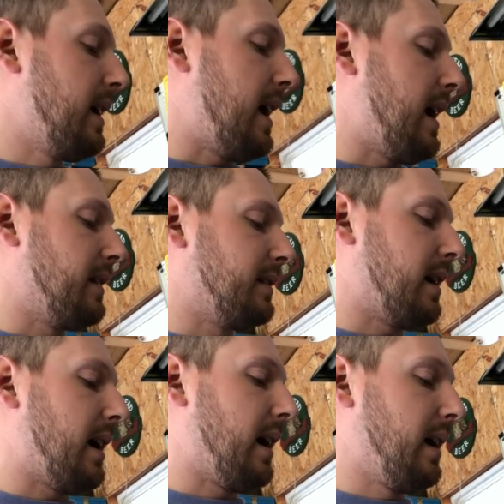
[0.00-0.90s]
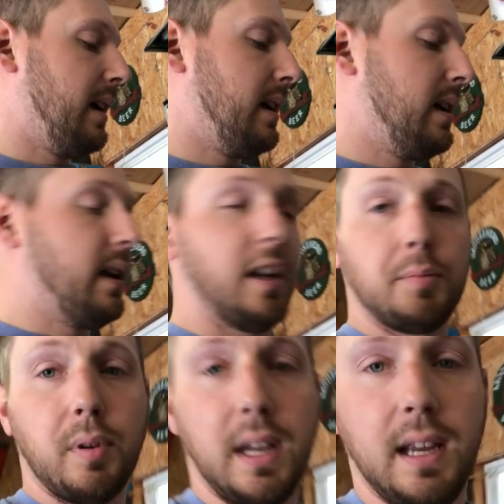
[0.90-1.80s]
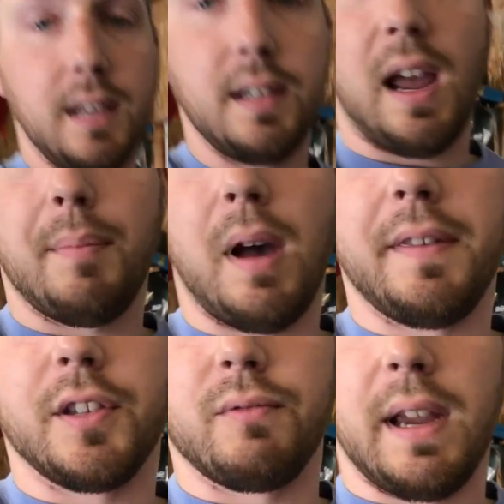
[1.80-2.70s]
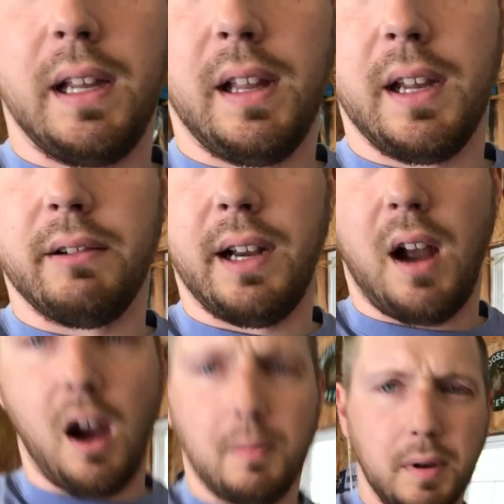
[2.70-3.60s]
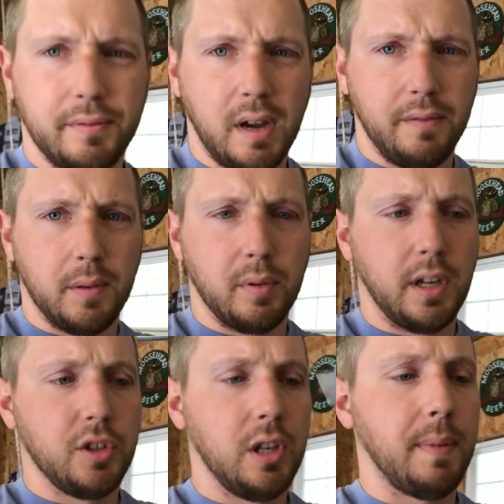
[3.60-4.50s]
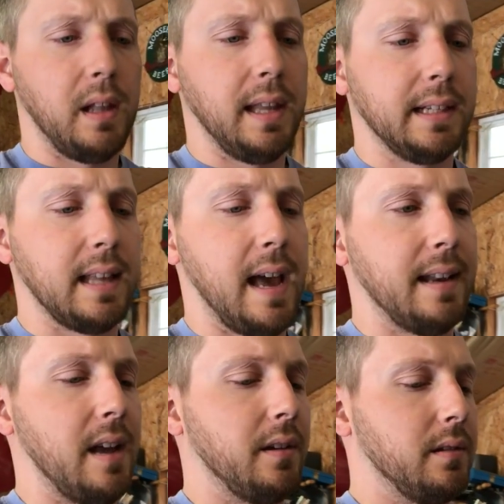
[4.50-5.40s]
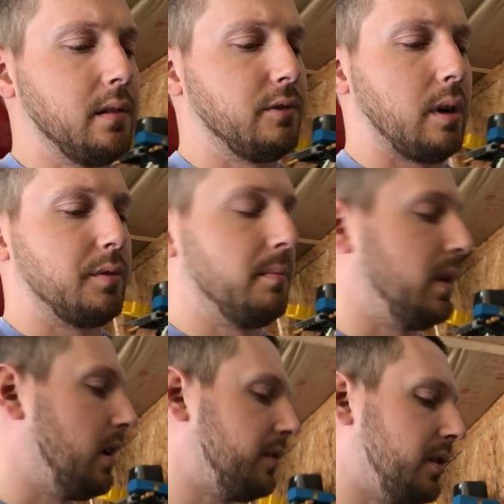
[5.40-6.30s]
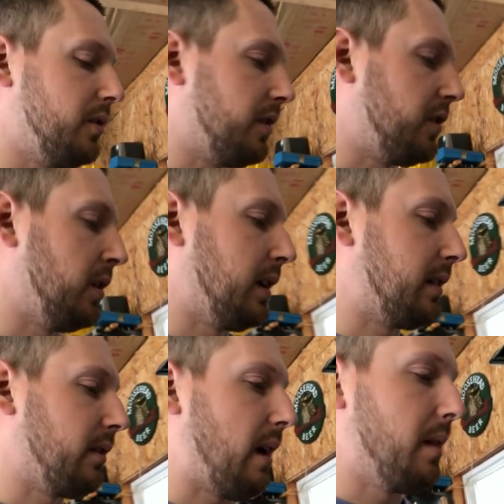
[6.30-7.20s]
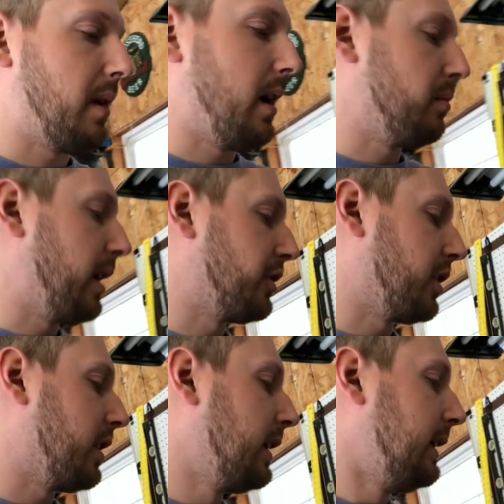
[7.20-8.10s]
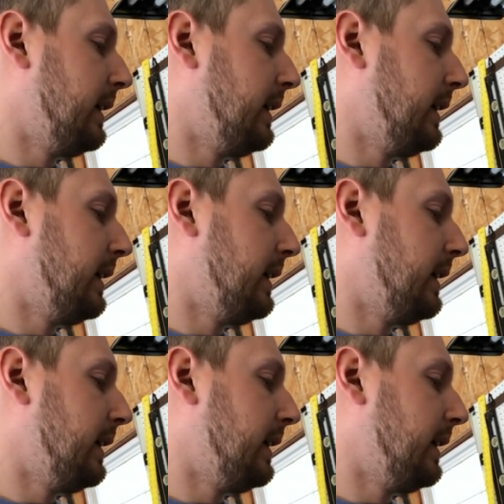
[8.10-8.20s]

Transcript: and uh, it's pretty easy. I bought this regulator right at Harbor Freight for pretty cheap. I'll link that down in the description below too, just so you can get the right air pressure.